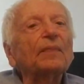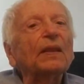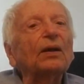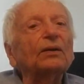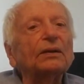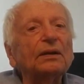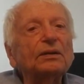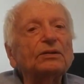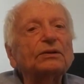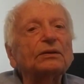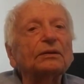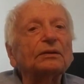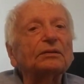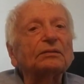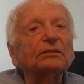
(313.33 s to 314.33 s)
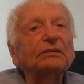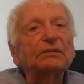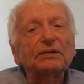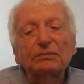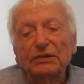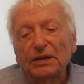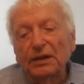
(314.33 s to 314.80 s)
Oh, it's
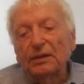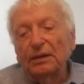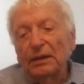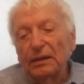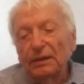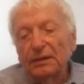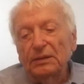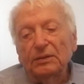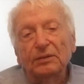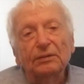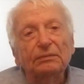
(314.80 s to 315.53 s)
getting late.